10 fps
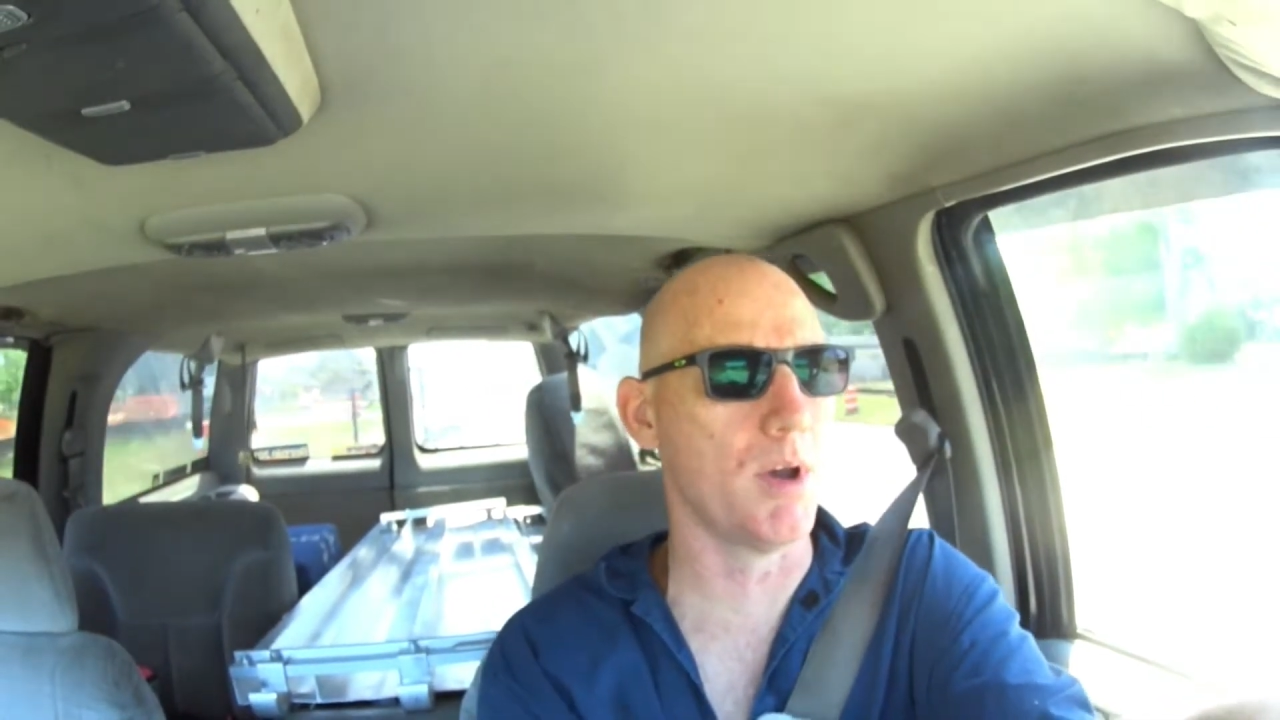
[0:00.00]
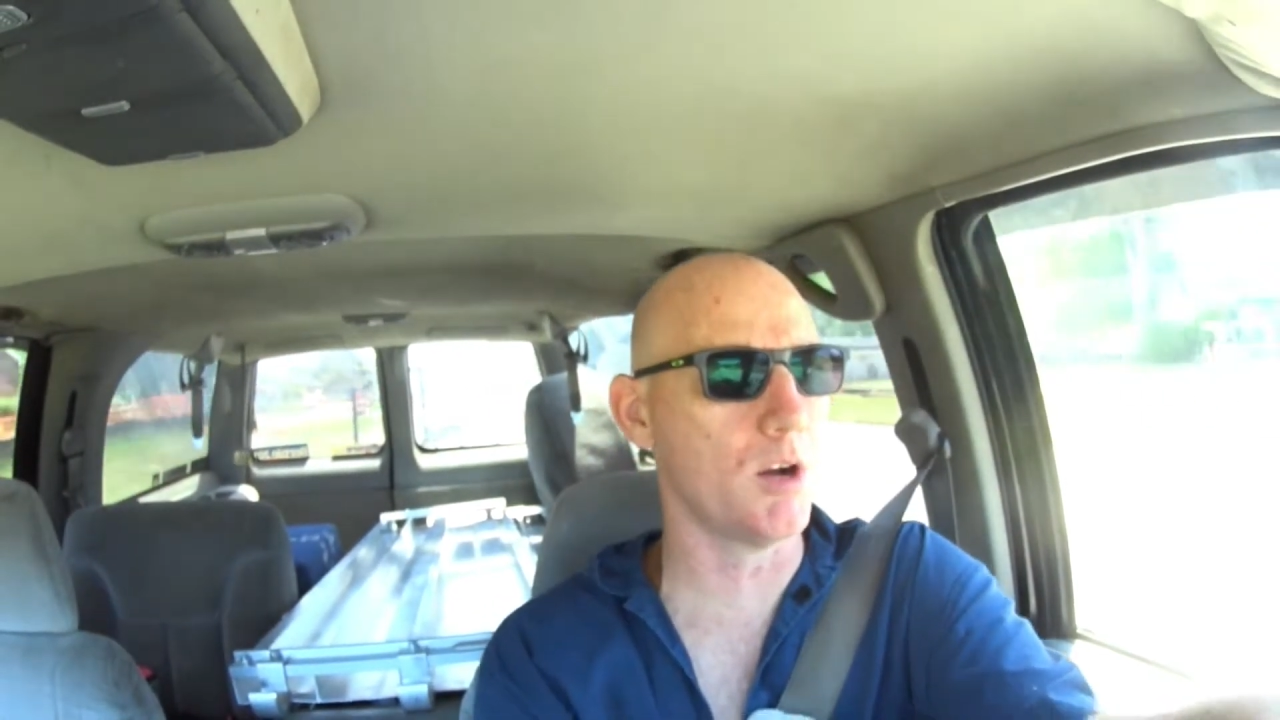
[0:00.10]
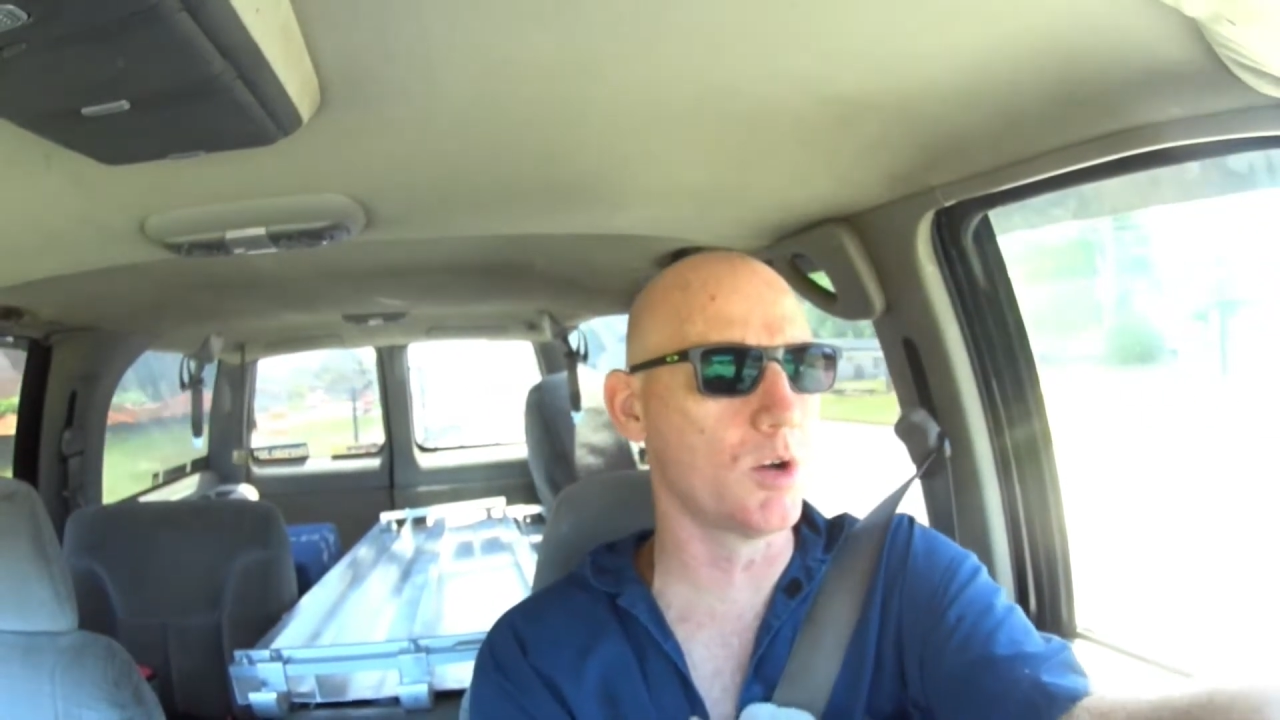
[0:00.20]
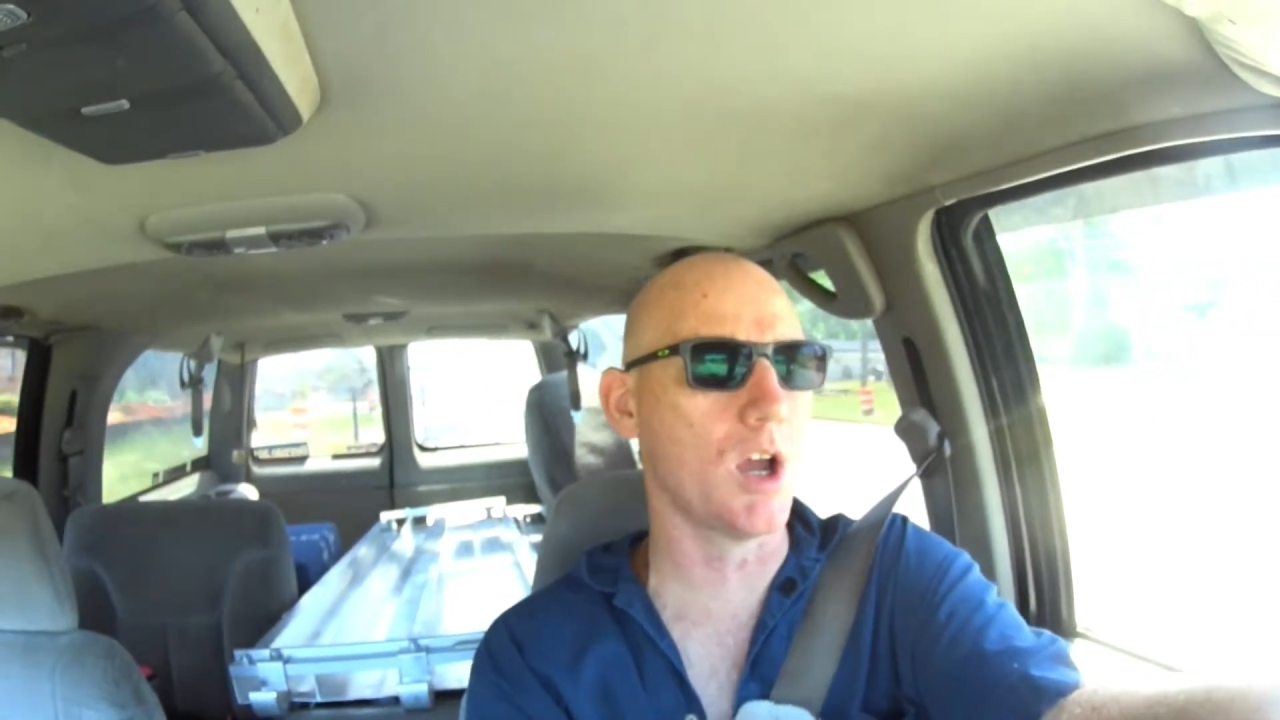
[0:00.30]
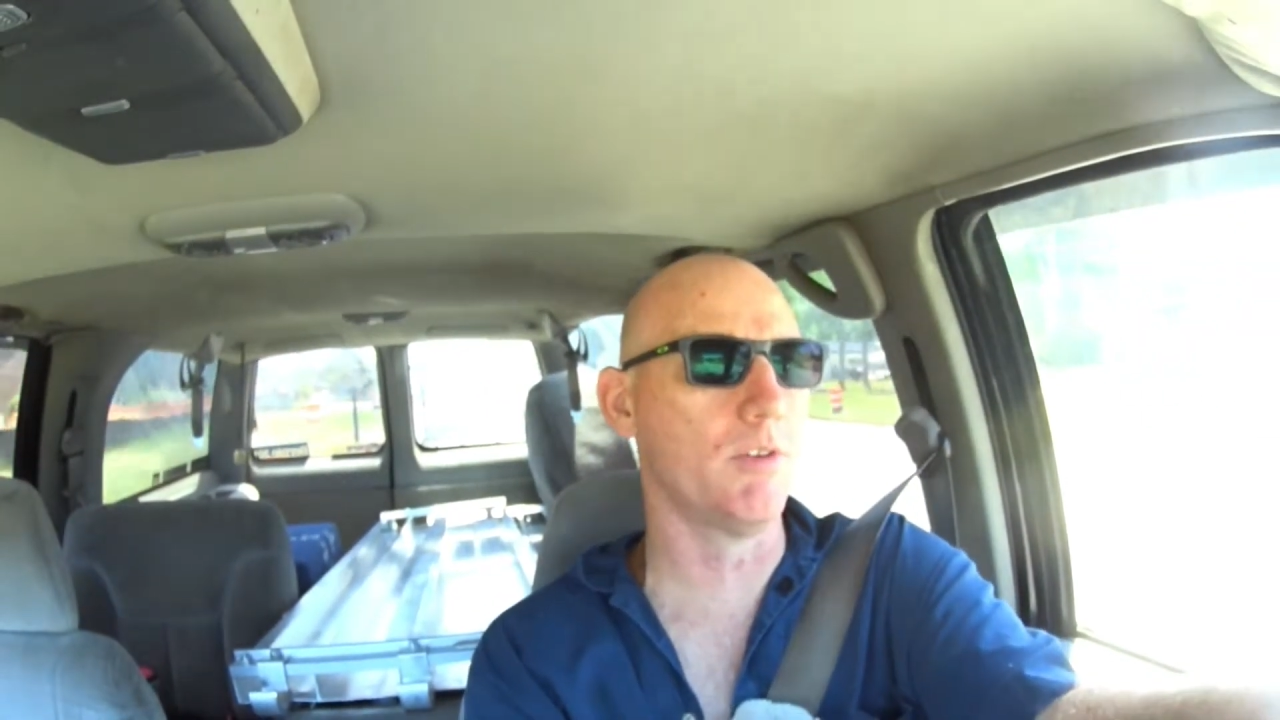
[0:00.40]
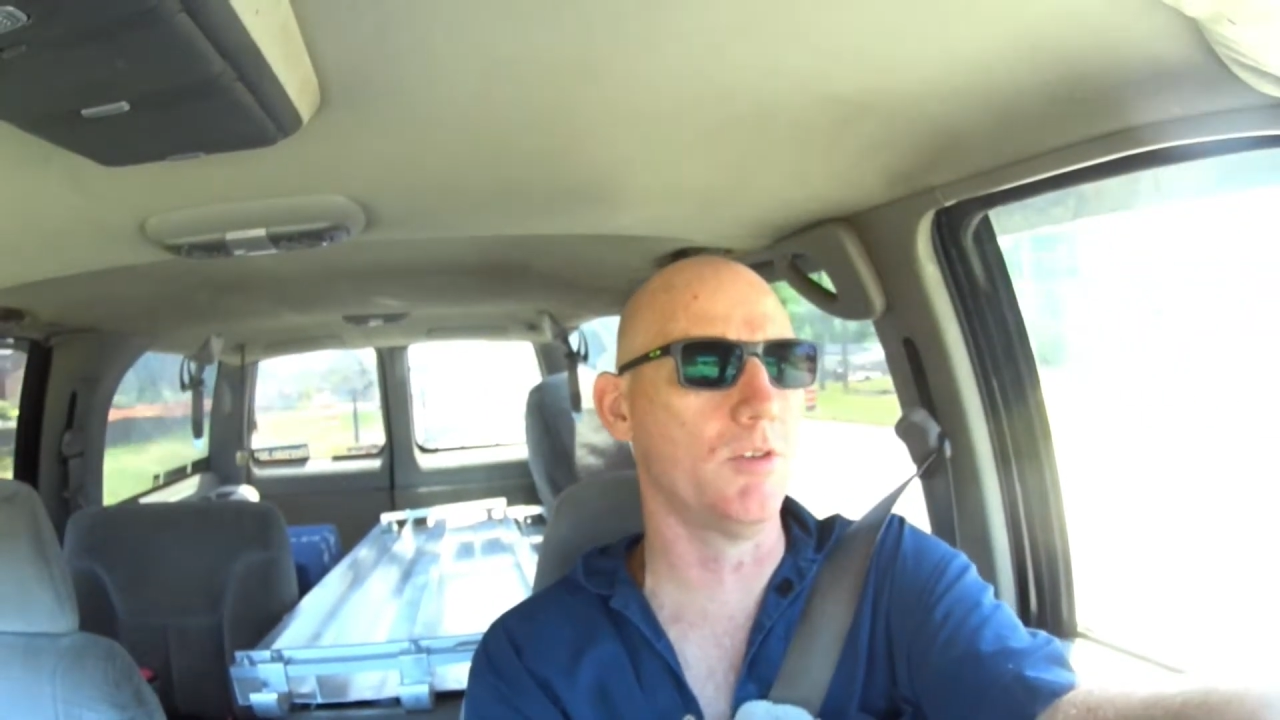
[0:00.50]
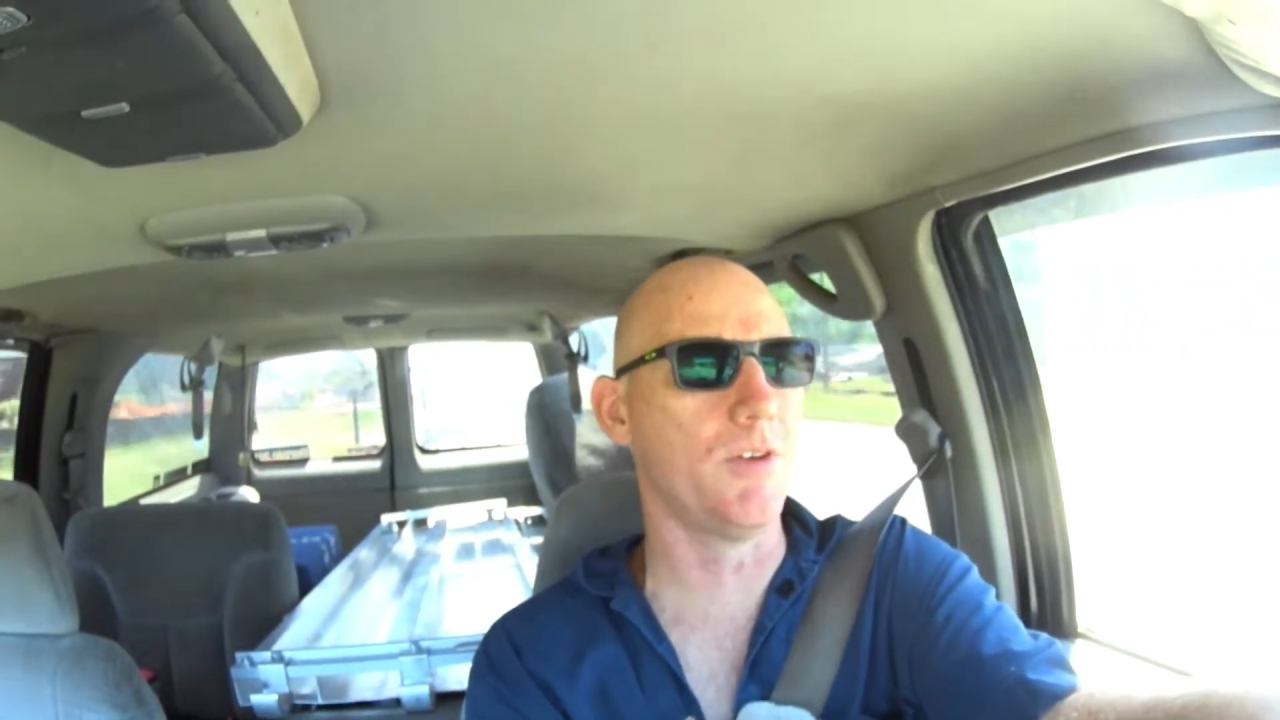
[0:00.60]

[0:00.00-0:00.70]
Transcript: metal covered